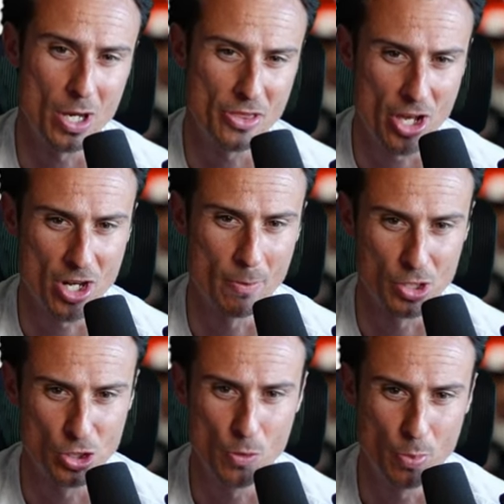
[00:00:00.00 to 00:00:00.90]
I thought number
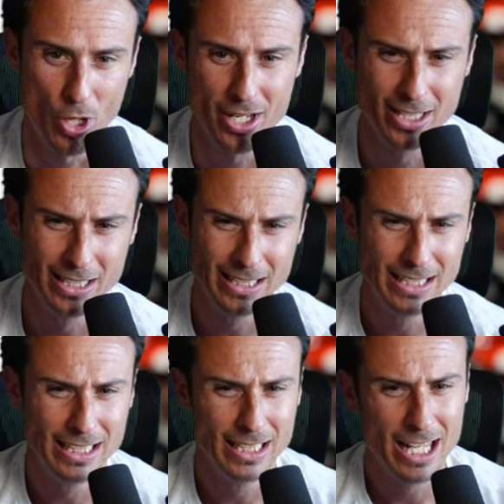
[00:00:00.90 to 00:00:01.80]
2
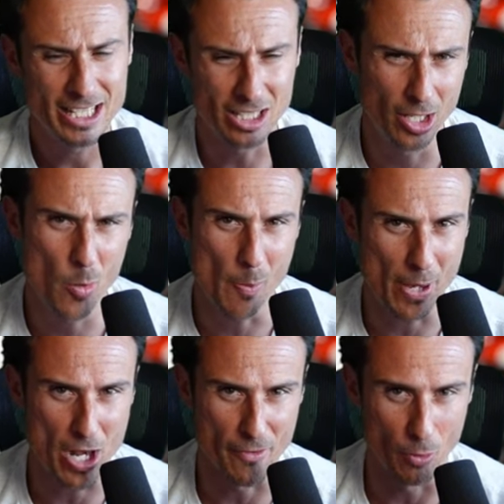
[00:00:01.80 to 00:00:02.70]
has a little bit
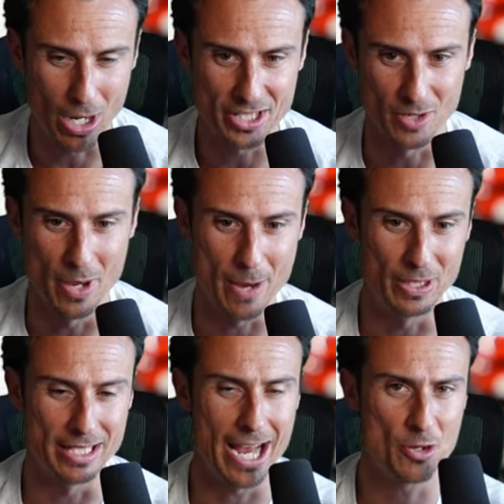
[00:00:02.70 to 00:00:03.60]
better of a resume,
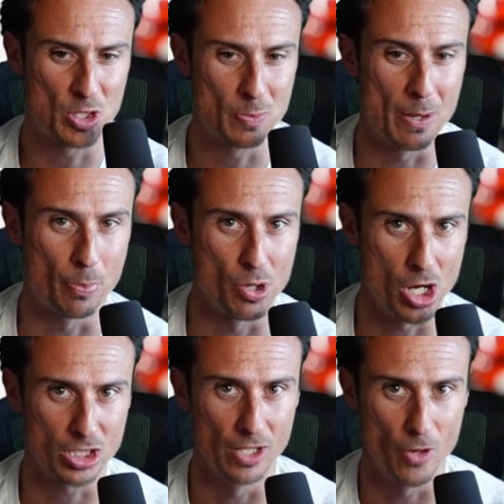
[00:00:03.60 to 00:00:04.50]
but Daniels has been
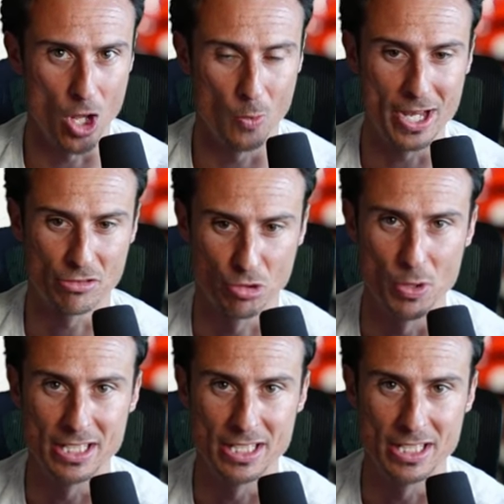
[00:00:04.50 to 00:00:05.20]
productive all the way through.